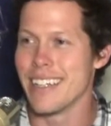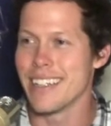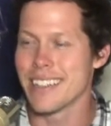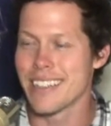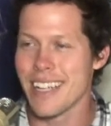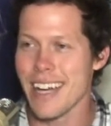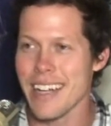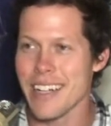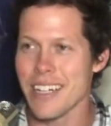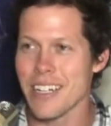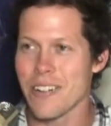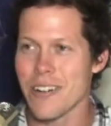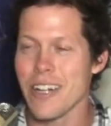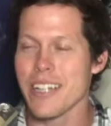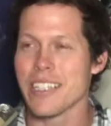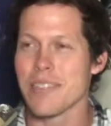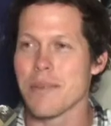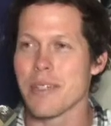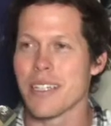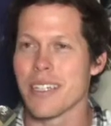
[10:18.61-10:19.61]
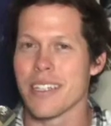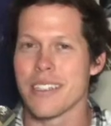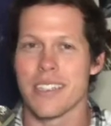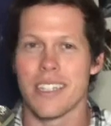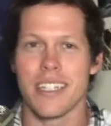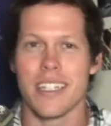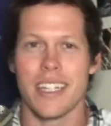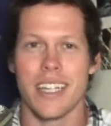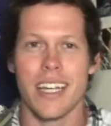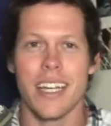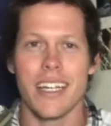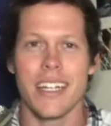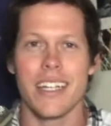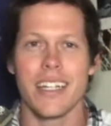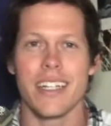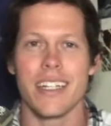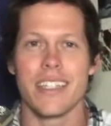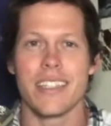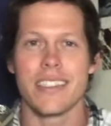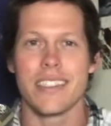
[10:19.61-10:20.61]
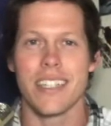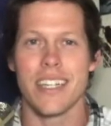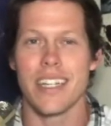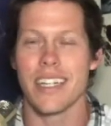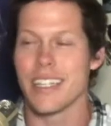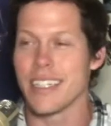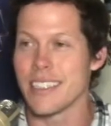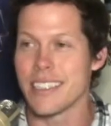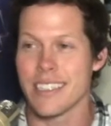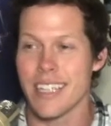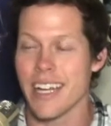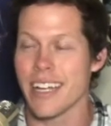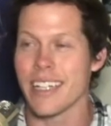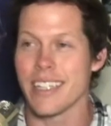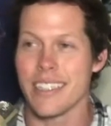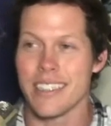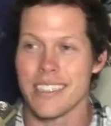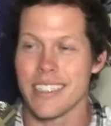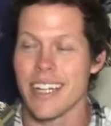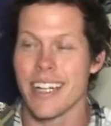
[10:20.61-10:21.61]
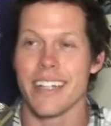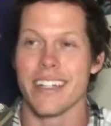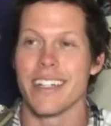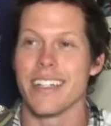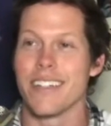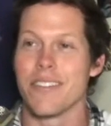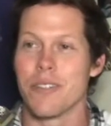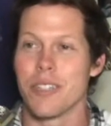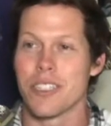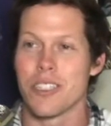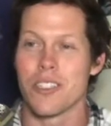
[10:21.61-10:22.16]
It's kind of crazy because the kid is saying he's Santa,